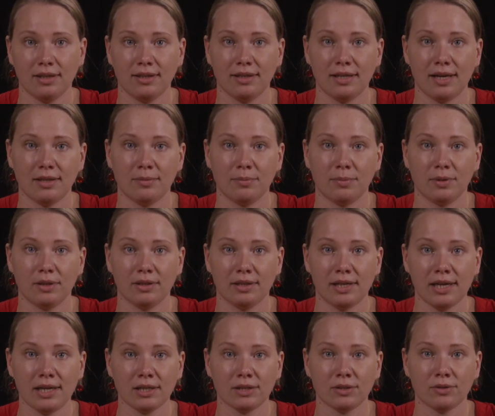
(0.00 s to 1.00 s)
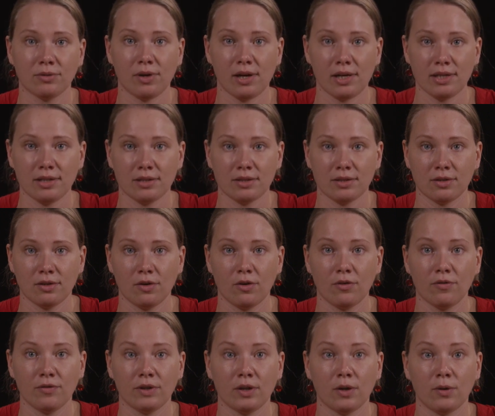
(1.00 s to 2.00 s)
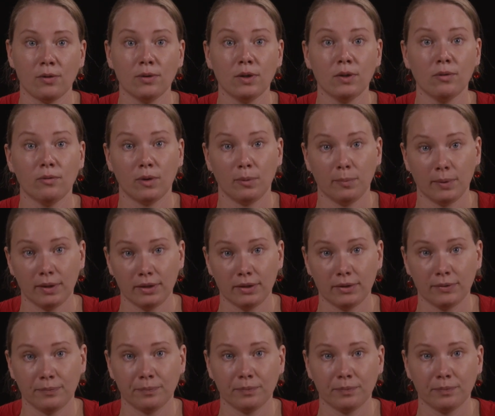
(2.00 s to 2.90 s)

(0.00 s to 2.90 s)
that protect rights of the older woman.